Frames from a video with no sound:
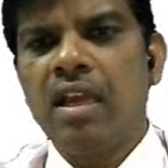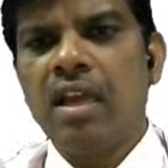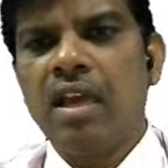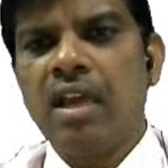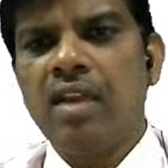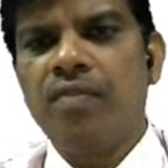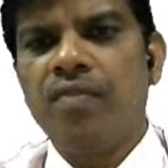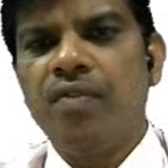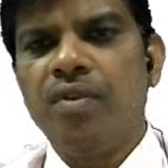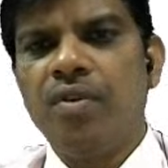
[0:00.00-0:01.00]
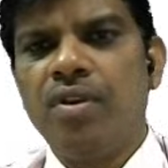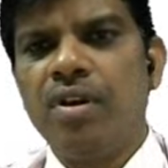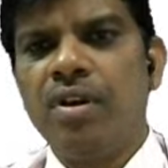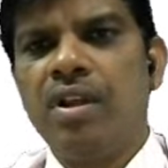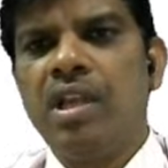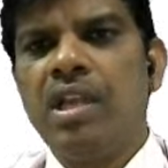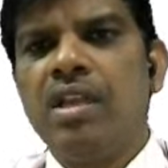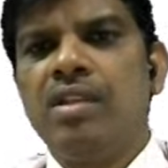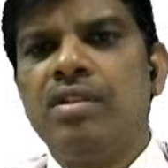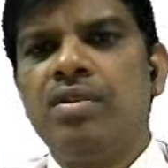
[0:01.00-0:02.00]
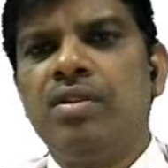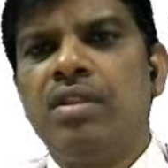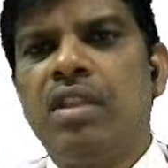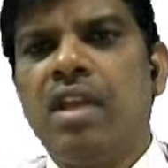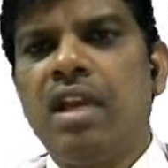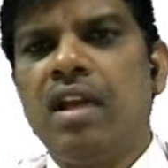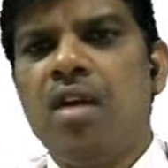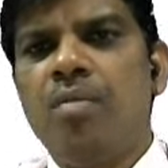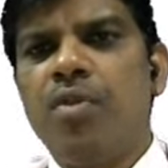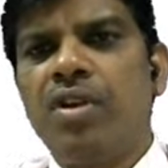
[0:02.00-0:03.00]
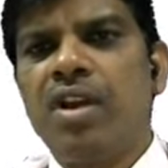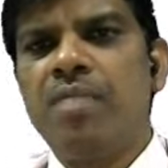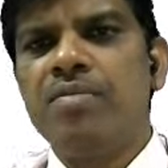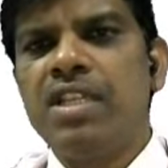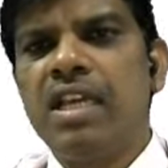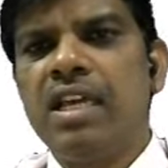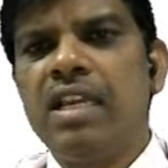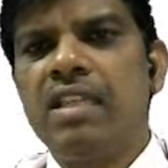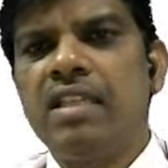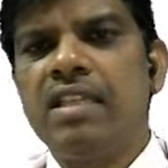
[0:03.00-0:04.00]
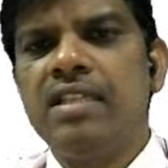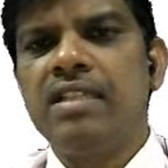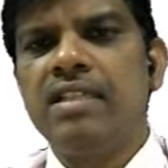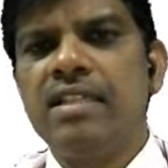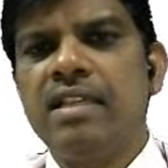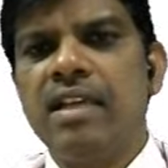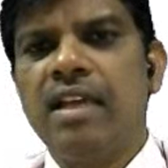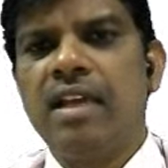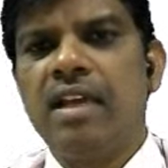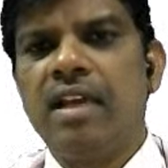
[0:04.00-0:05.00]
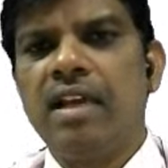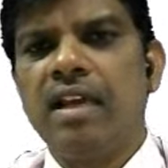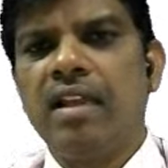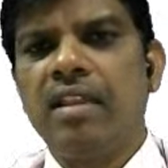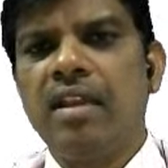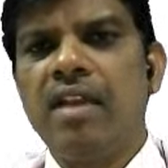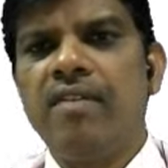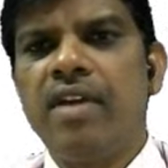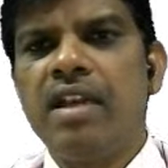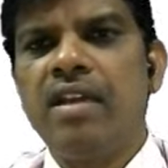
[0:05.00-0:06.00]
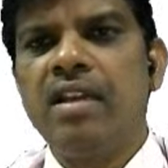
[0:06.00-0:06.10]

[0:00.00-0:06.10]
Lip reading: and 4. So third compound comes here, this is third one,